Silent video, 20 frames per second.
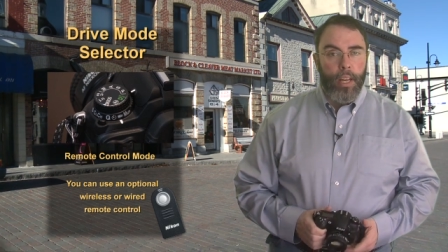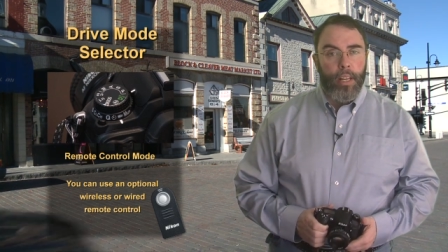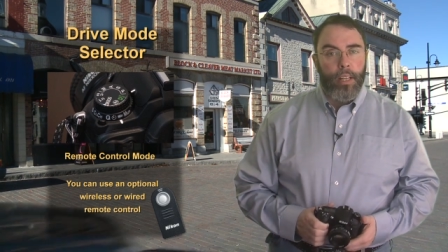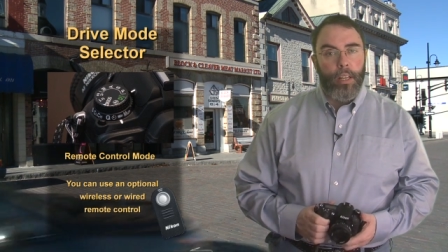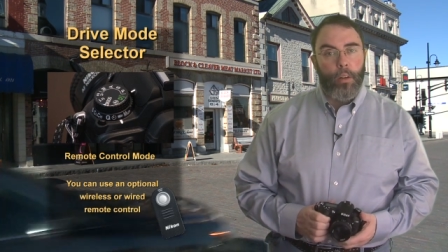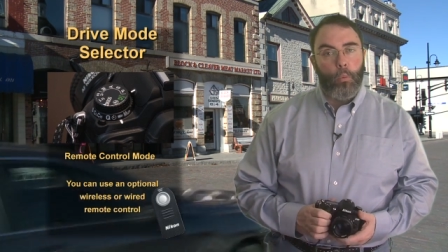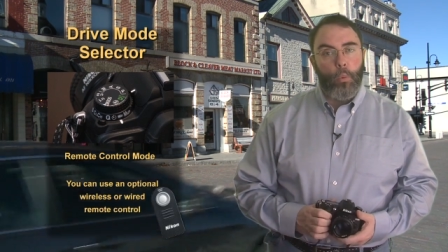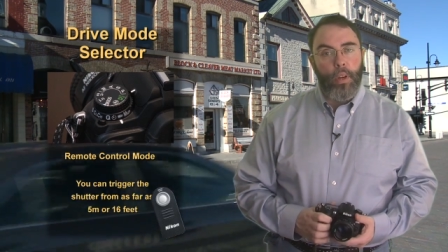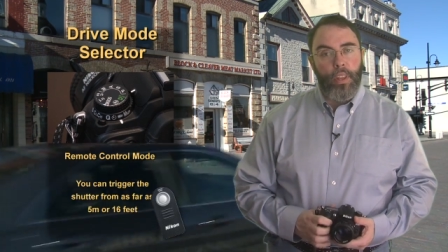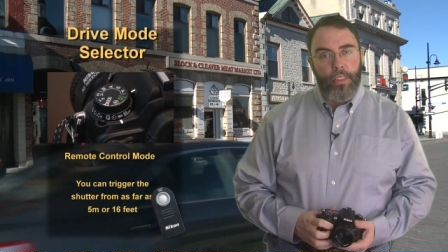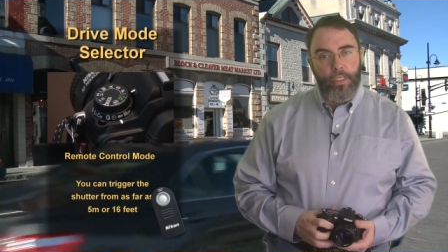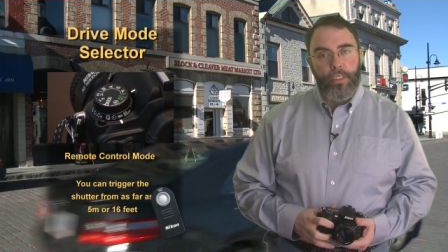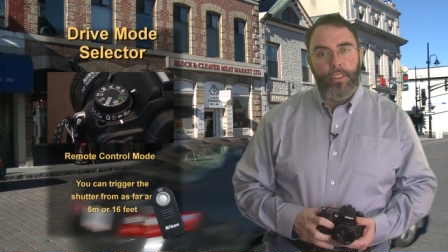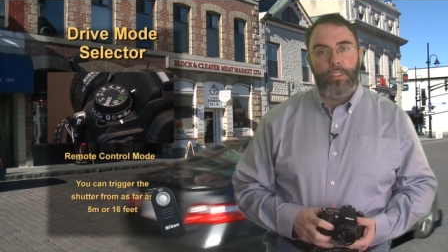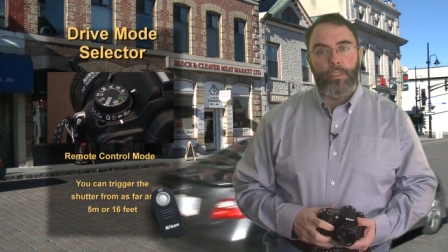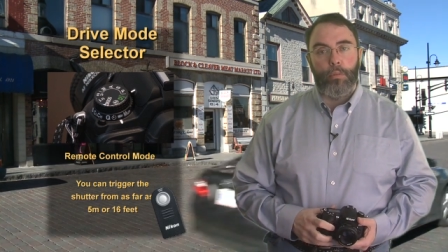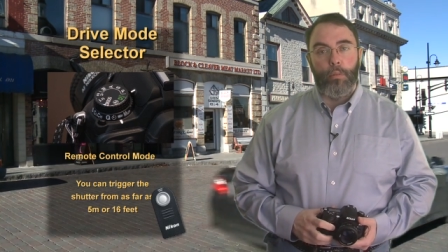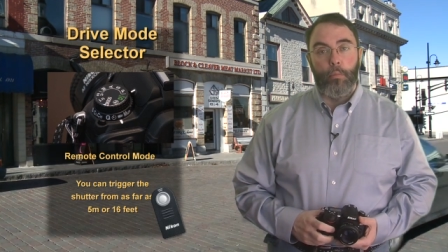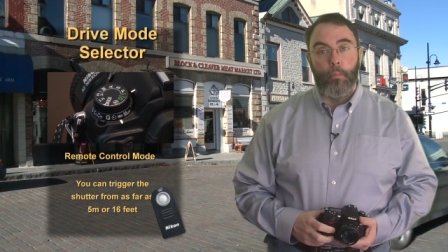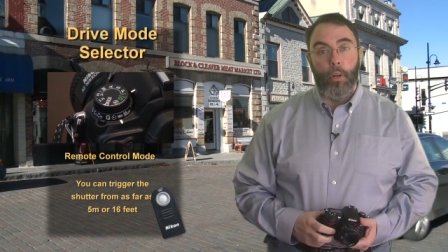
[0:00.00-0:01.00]
Now with
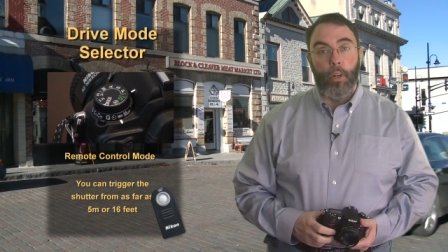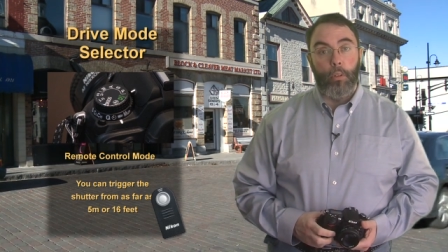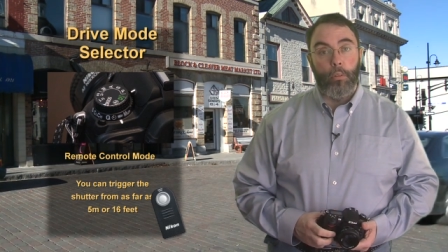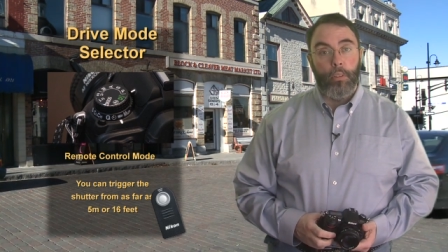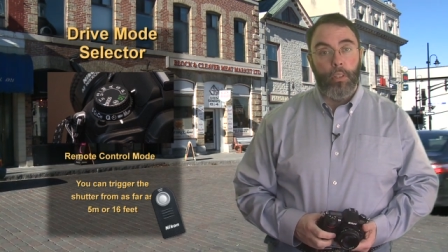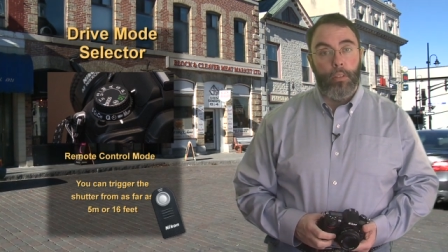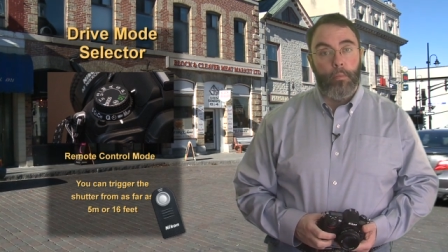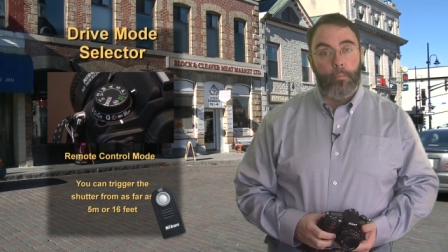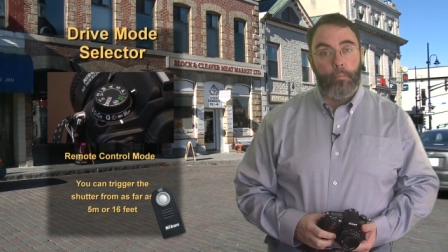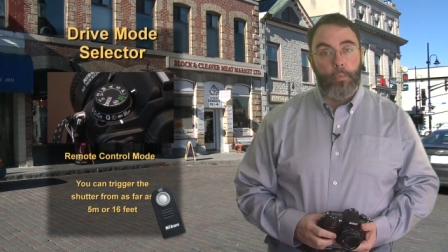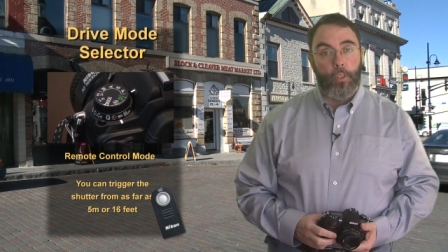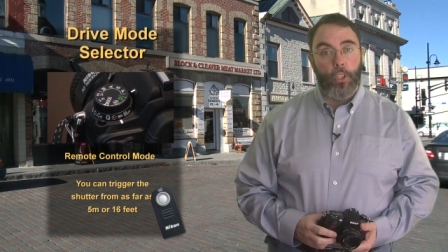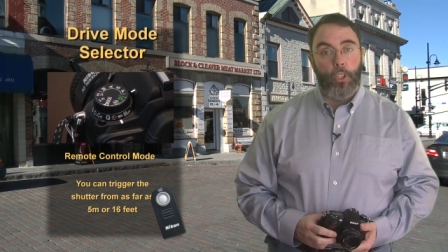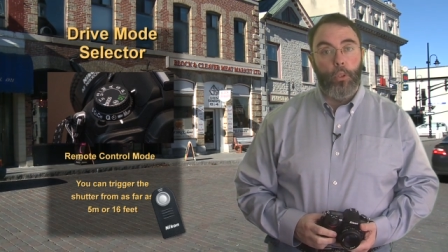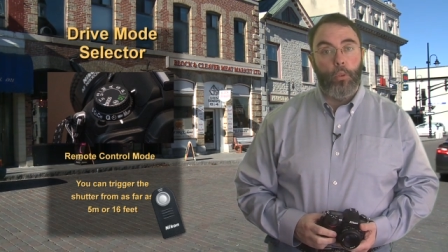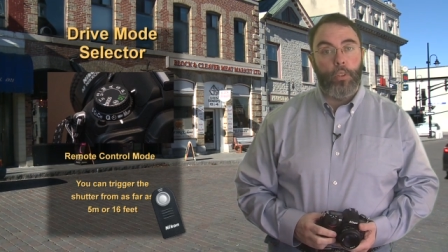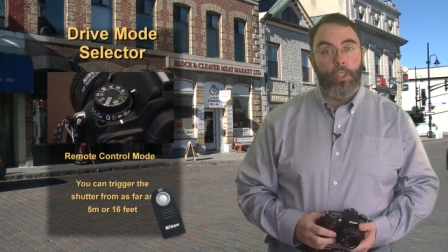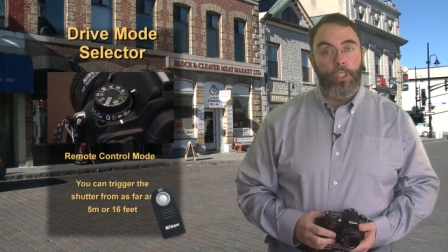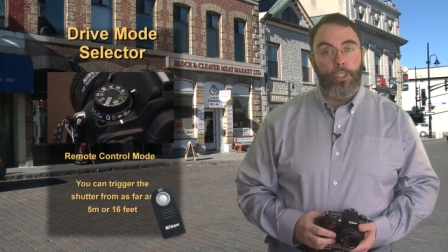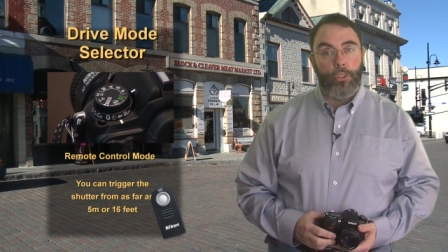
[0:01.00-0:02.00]
this remote,
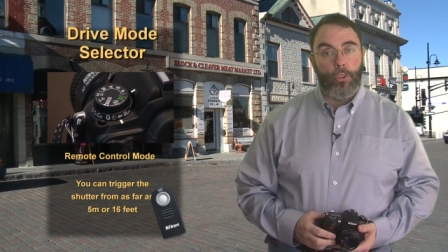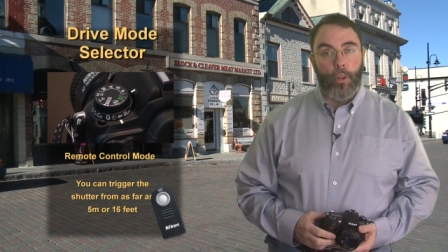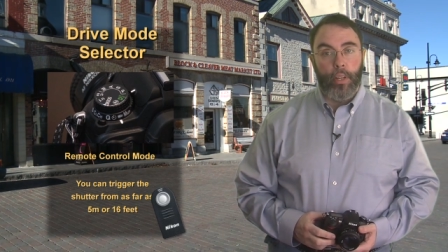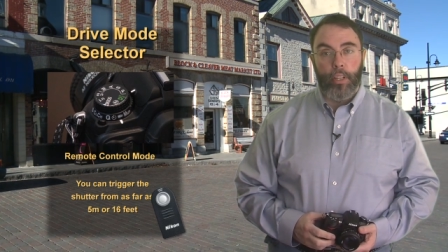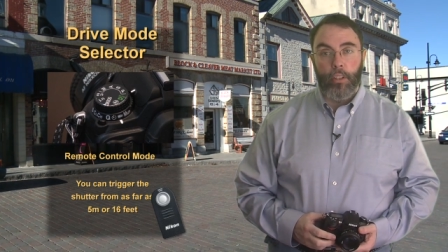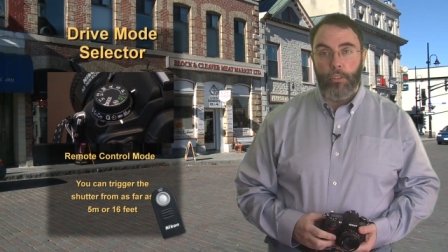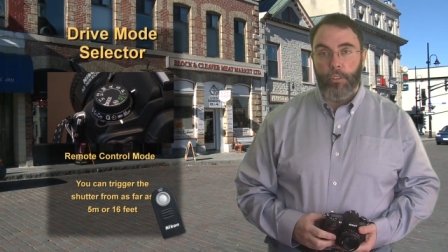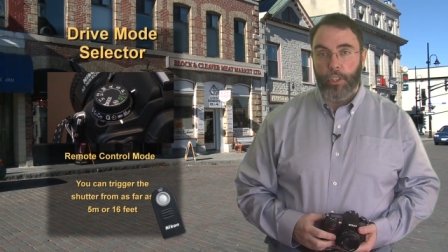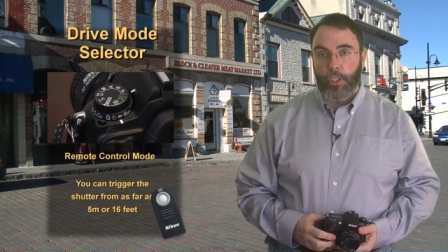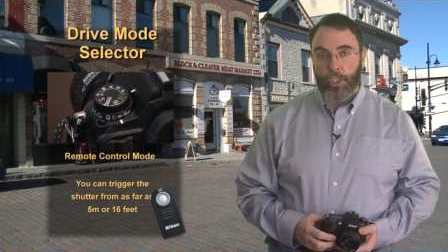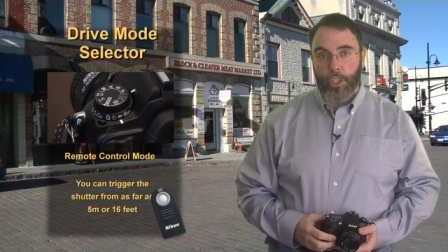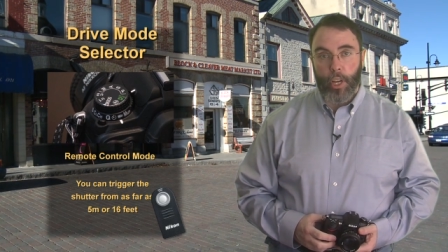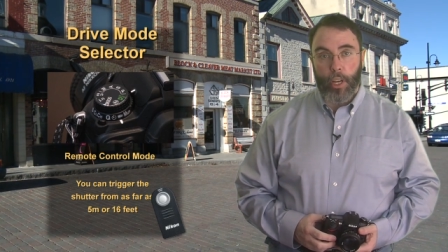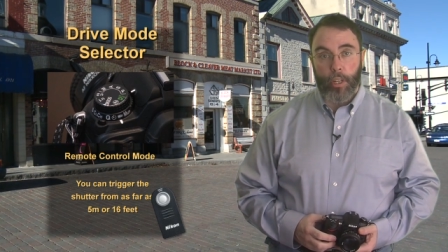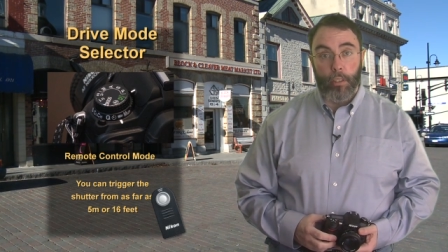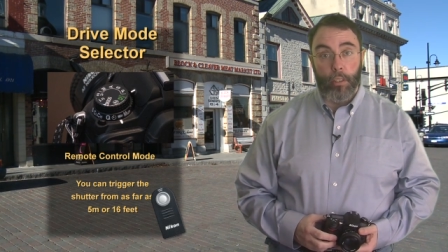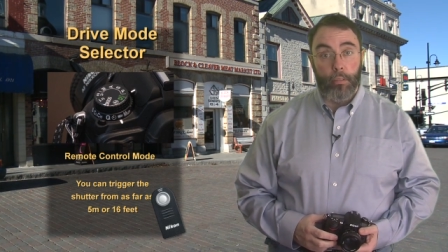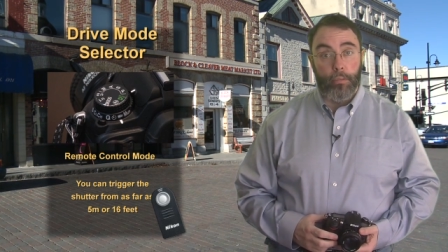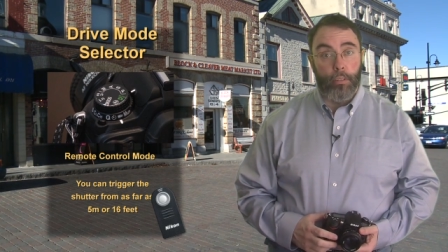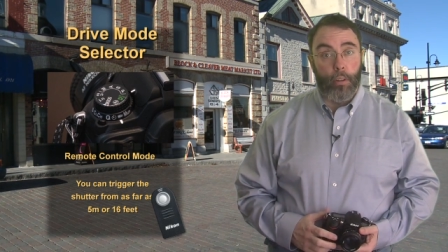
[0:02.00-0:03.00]
you can trigger the
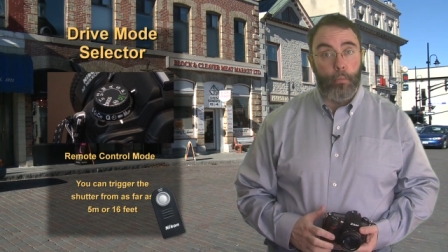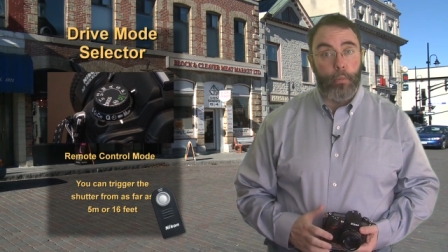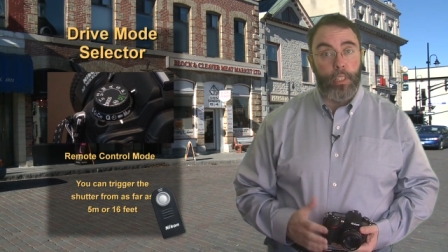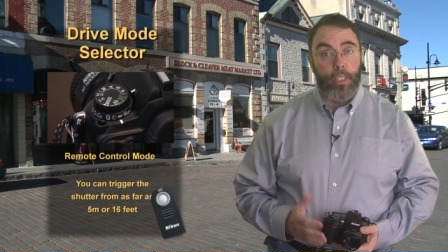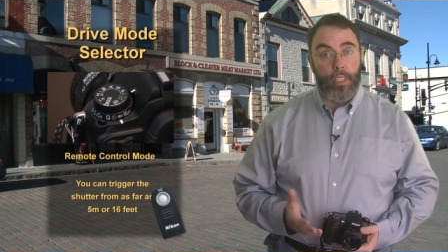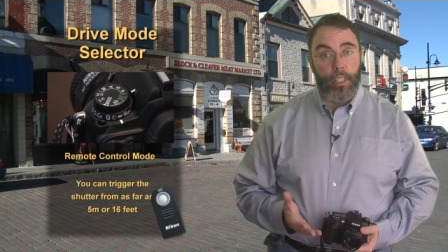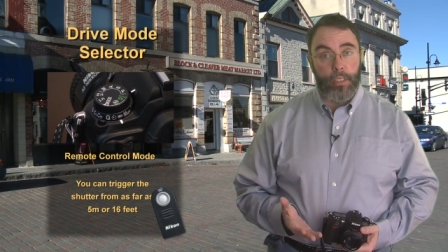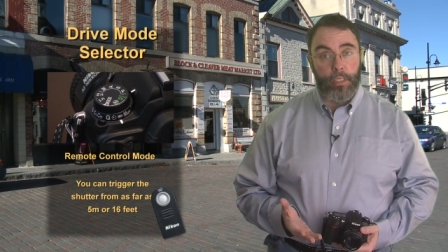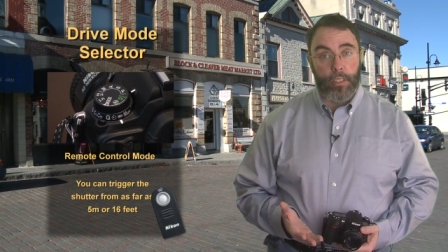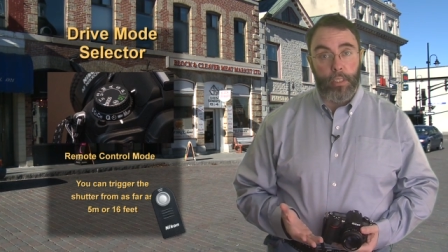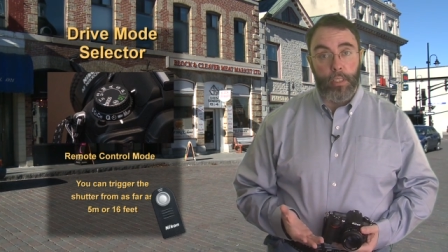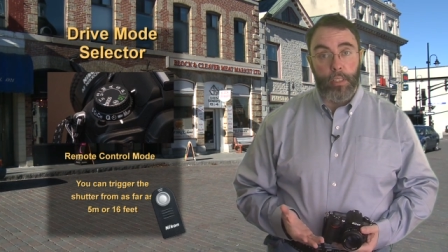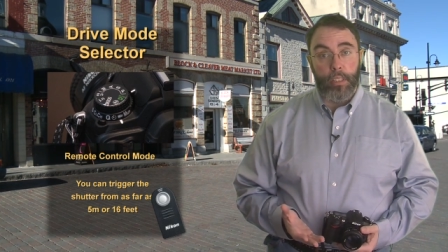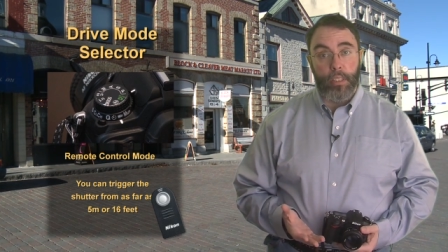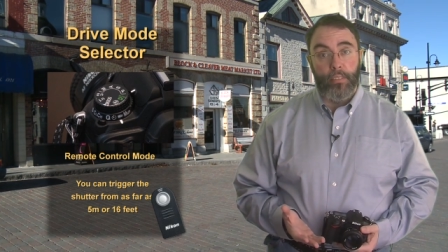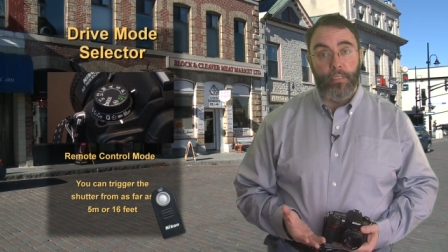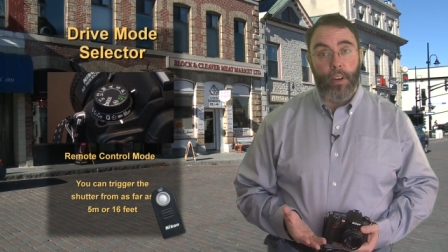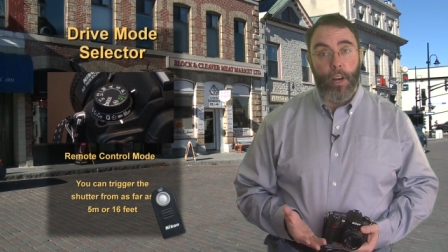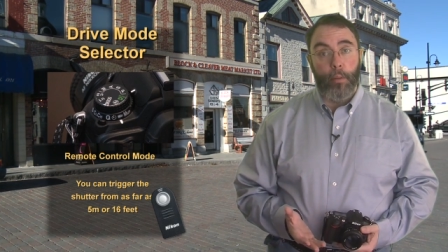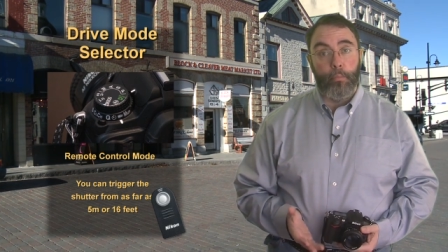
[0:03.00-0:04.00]
shutter from a distance
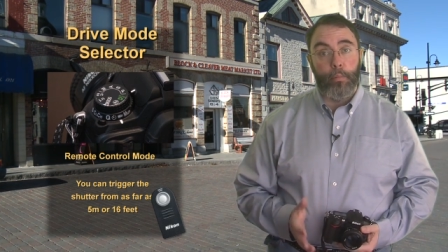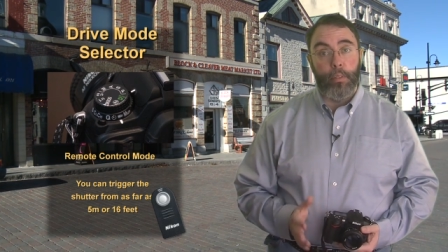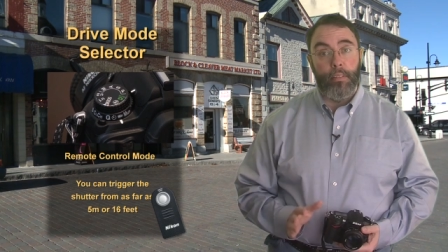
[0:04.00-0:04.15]
of up